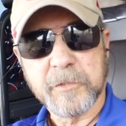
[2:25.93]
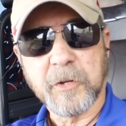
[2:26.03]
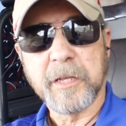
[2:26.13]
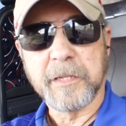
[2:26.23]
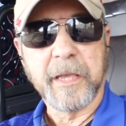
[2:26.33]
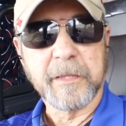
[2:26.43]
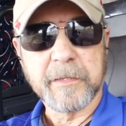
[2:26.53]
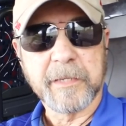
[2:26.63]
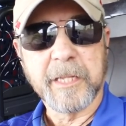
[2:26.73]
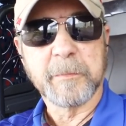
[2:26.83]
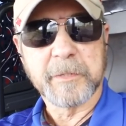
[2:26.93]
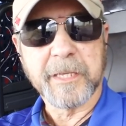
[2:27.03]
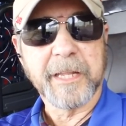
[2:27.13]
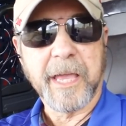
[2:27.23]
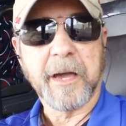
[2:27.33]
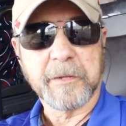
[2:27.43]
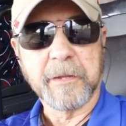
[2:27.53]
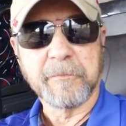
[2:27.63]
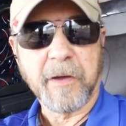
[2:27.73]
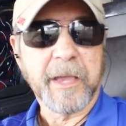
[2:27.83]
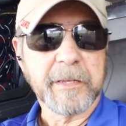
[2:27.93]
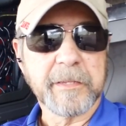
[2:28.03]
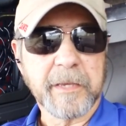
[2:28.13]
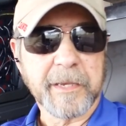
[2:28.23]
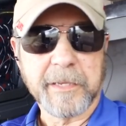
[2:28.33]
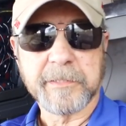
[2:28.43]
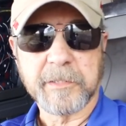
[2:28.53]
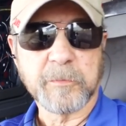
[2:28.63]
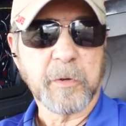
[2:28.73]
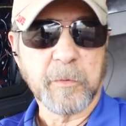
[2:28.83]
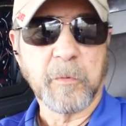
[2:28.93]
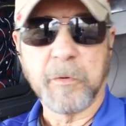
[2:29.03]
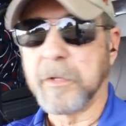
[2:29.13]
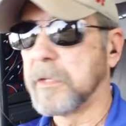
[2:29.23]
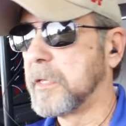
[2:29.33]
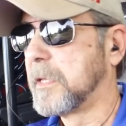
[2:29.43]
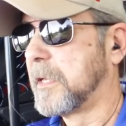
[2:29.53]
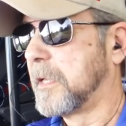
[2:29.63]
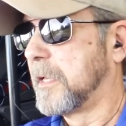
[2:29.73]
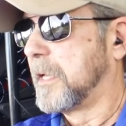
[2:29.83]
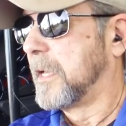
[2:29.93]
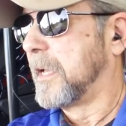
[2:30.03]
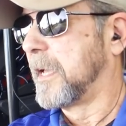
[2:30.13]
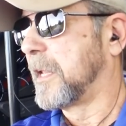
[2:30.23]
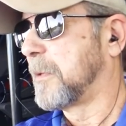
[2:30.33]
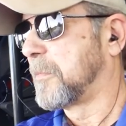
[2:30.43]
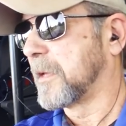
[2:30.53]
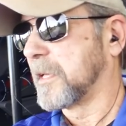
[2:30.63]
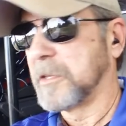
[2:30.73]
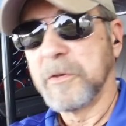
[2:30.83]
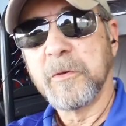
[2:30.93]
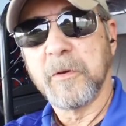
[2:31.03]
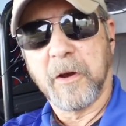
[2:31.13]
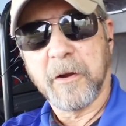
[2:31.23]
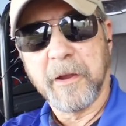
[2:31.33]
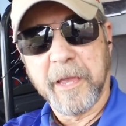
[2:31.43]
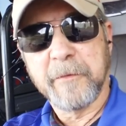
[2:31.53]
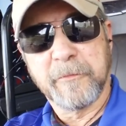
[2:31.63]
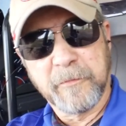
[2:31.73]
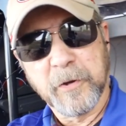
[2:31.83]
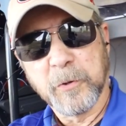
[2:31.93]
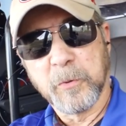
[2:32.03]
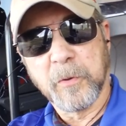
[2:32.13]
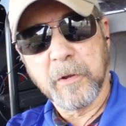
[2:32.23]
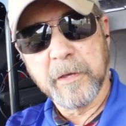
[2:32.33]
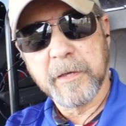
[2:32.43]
trying to get him to get out and fight, I guess is what he wanted. And I'm thinking, you are a fool.